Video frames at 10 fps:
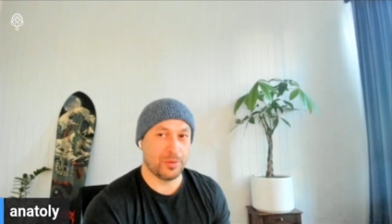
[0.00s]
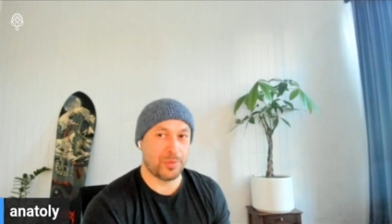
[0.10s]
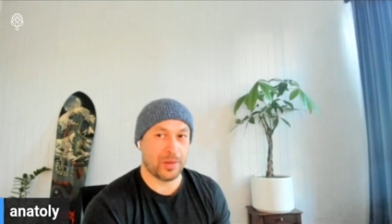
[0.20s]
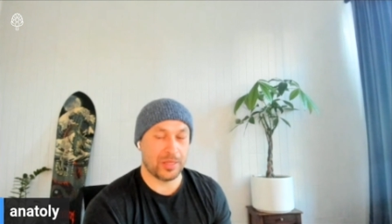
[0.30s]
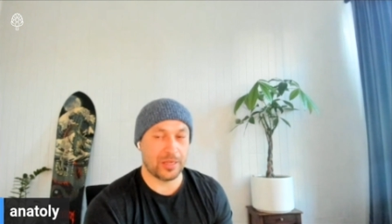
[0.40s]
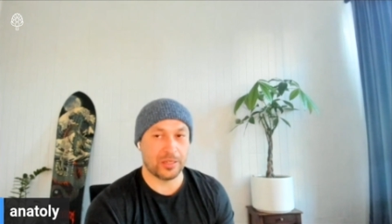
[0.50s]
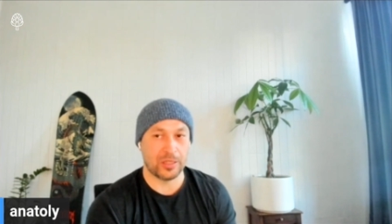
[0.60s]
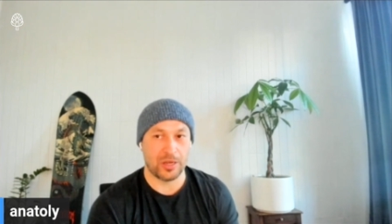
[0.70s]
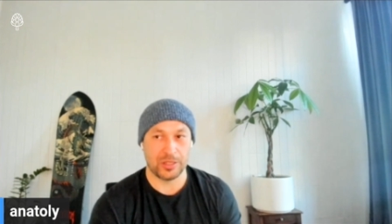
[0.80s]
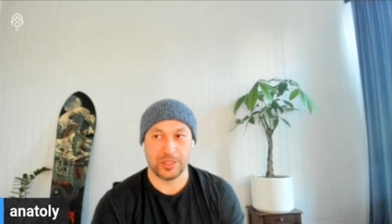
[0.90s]
probably going to
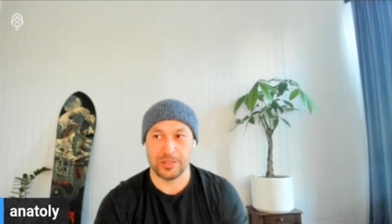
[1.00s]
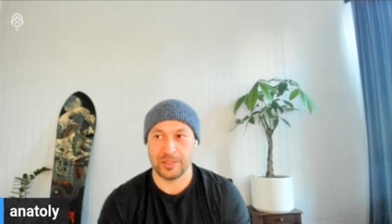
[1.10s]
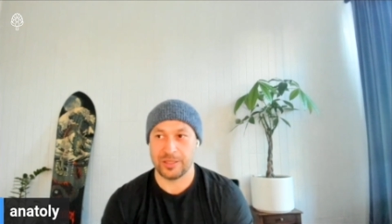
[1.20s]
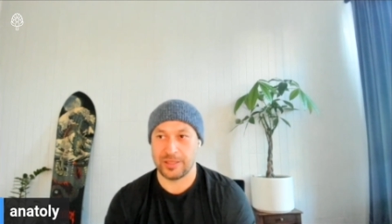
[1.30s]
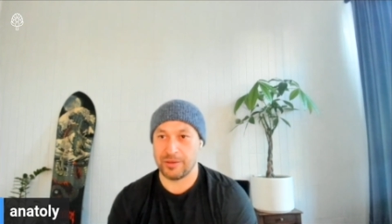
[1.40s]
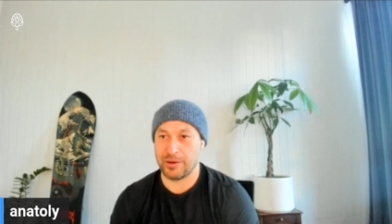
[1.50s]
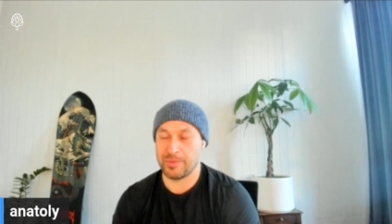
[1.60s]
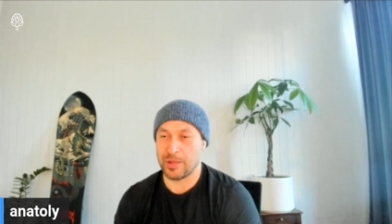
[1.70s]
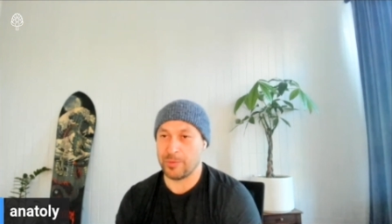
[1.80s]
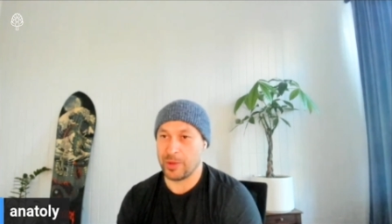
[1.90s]
launch in the Ethereum
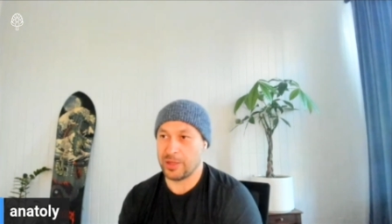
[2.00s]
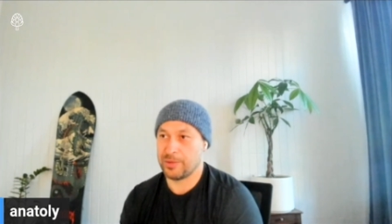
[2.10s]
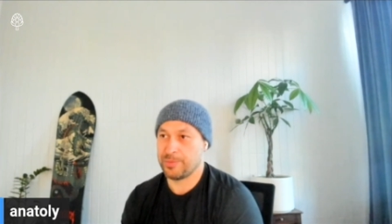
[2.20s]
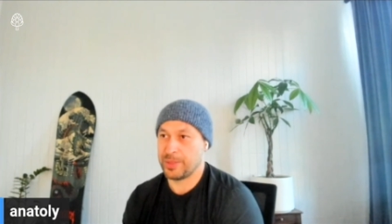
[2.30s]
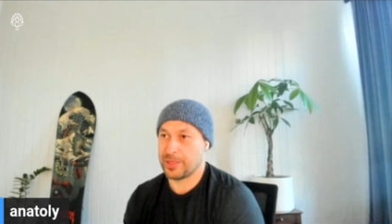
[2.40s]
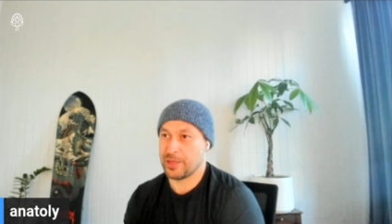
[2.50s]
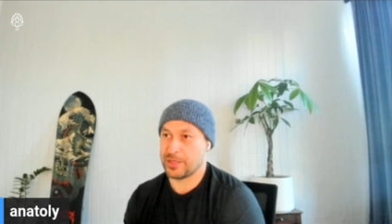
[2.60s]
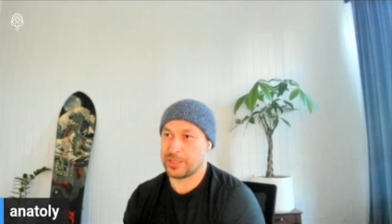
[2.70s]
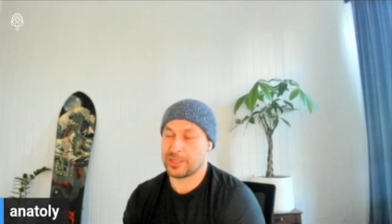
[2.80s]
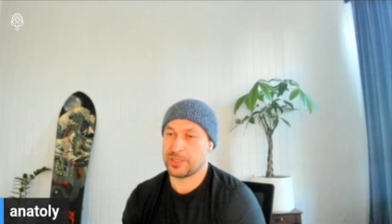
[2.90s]
L1
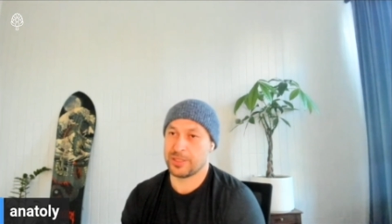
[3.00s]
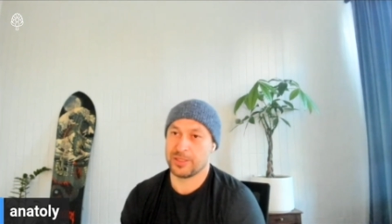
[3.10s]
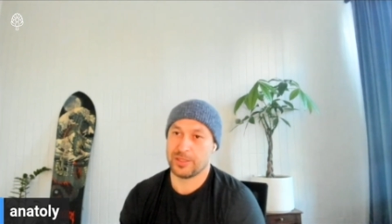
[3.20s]
because